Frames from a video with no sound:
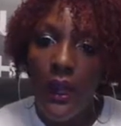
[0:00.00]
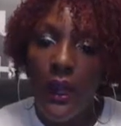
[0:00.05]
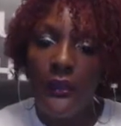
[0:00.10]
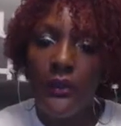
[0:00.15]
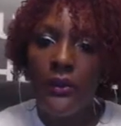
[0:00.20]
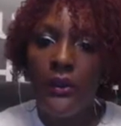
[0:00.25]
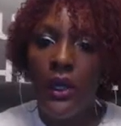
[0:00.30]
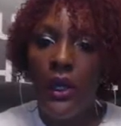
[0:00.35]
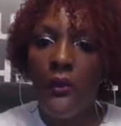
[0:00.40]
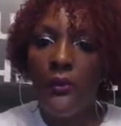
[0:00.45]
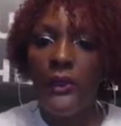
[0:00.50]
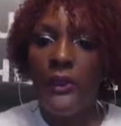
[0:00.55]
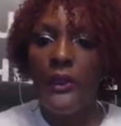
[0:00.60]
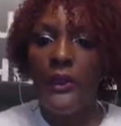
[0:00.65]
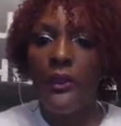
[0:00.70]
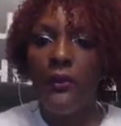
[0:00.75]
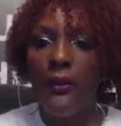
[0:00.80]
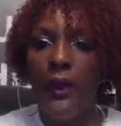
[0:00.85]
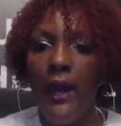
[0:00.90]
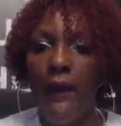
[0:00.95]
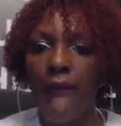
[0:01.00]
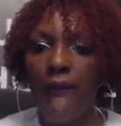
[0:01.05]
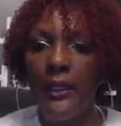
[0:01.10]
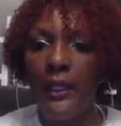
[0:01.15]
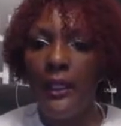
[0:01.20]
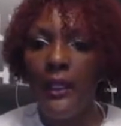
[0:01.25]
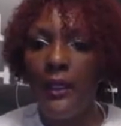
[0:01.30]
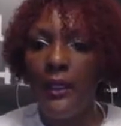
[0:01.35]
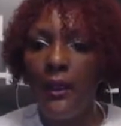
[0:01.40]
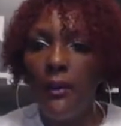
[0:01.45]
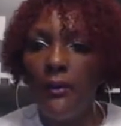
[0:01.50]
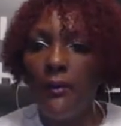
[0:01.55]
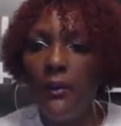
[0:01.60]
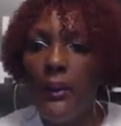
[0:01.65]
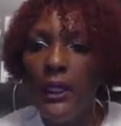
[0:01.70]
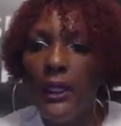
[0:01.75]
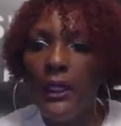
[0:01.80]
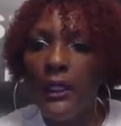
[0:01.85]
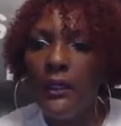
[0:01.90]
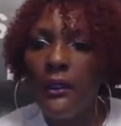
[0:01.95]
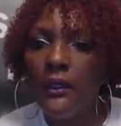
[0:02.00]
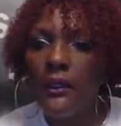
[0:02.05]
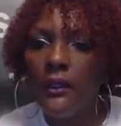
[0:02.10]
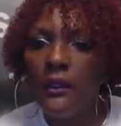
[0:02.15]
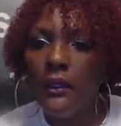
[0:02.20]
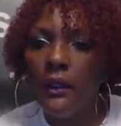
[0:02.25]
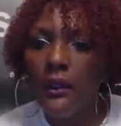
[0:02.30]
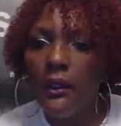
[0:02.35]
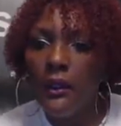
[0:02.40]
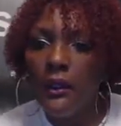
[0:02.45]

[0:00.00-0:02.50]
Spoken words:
I don't know what TYBM means.